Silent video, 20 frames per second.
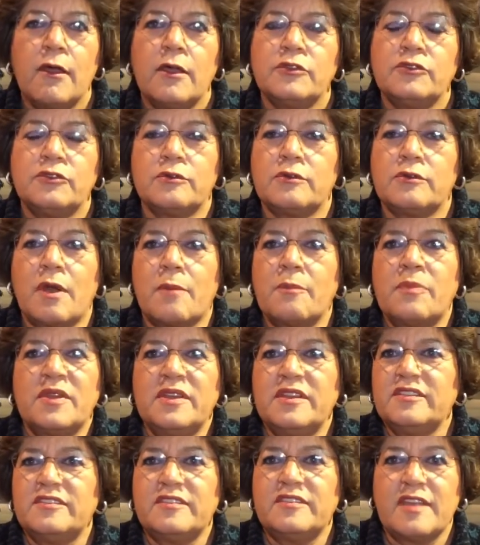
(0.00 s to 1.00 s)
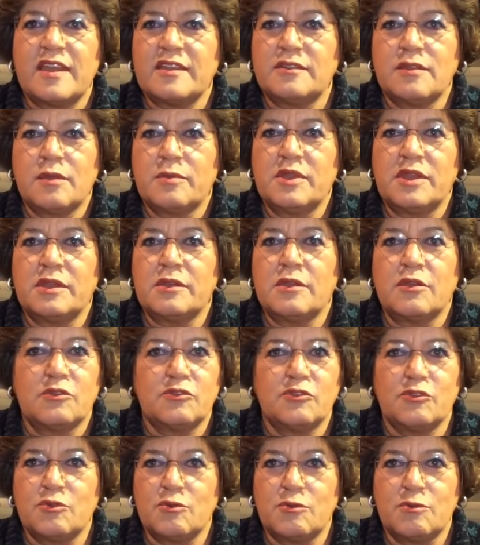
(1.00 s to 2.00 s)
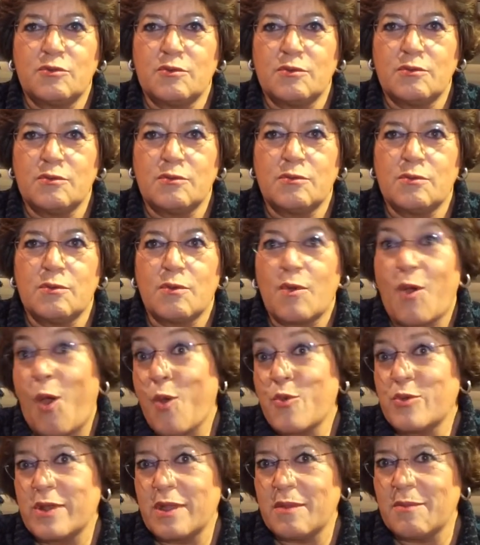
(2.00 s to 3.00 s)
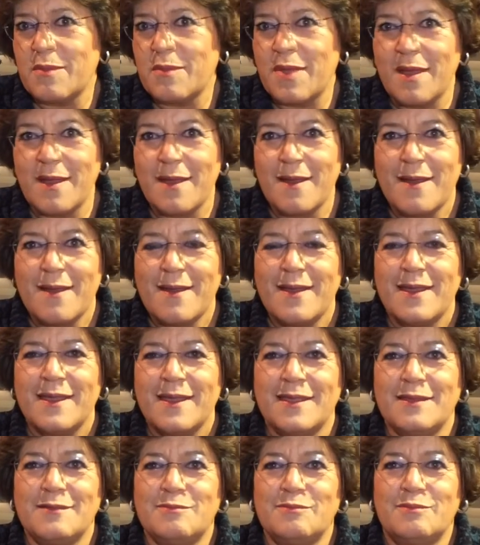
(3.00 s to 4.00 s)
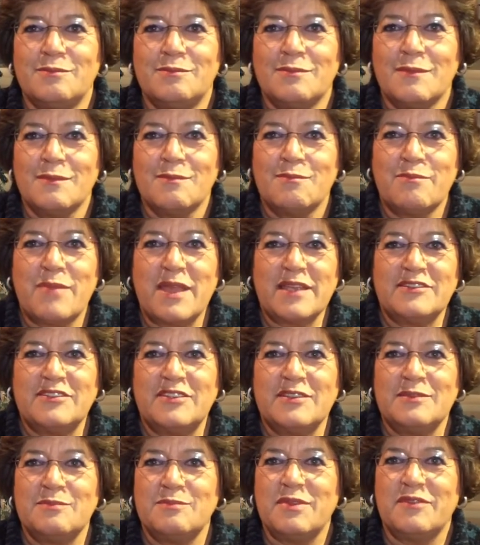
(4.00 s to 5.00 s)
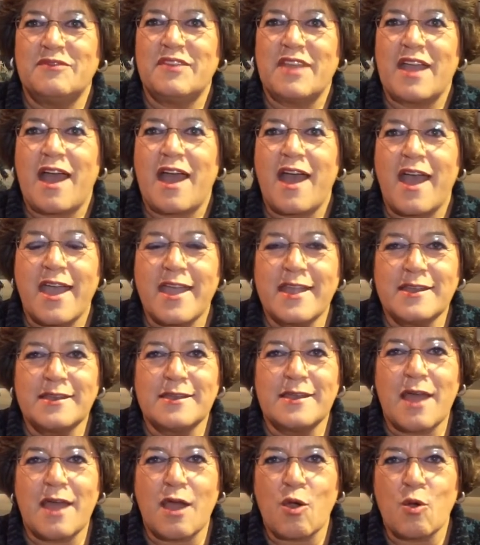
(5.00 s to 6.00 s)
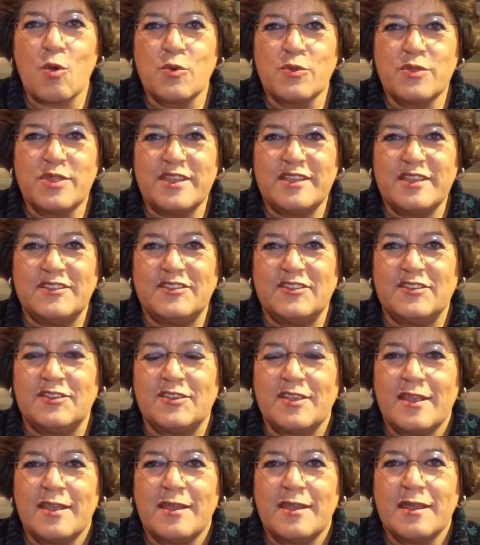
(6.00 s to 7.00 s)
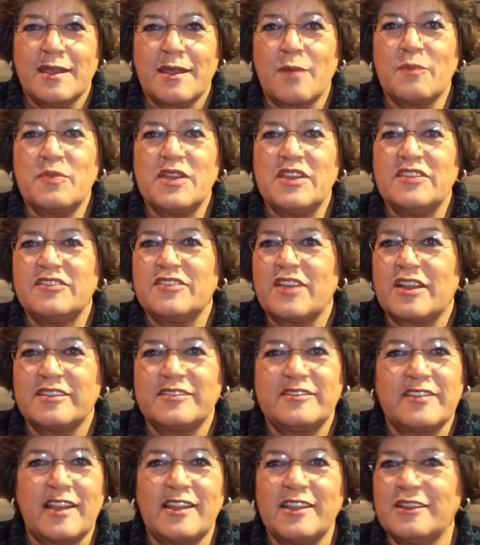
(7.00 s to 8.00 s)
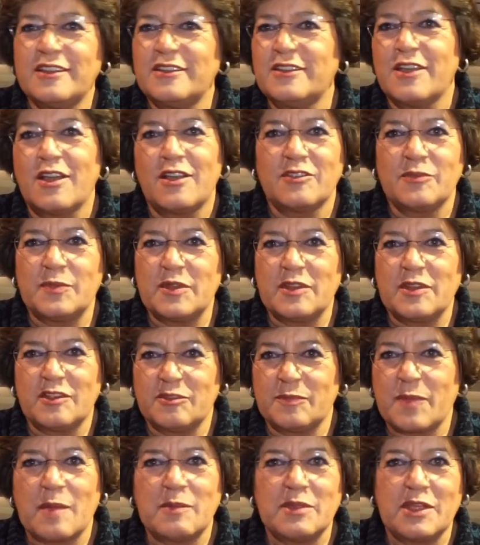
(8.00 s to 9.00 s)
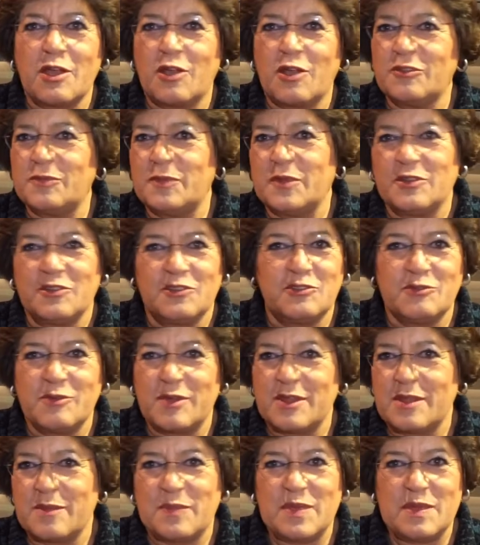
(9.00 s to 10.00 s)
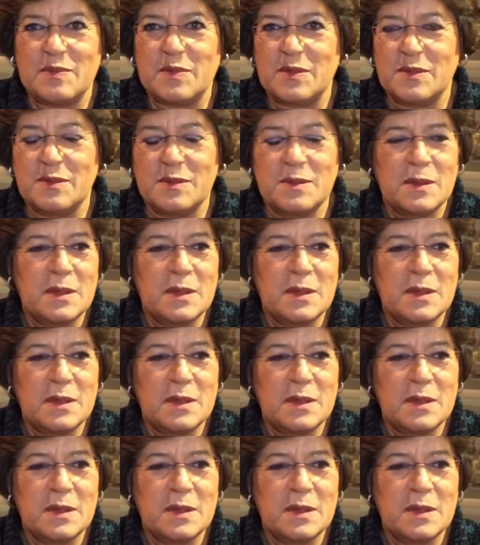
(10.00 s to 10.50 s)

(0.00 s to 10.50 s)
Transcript: to companies that nobody knows who own them, based in BVI. Now these companies are selling the hospitals, public hospitals, to other people,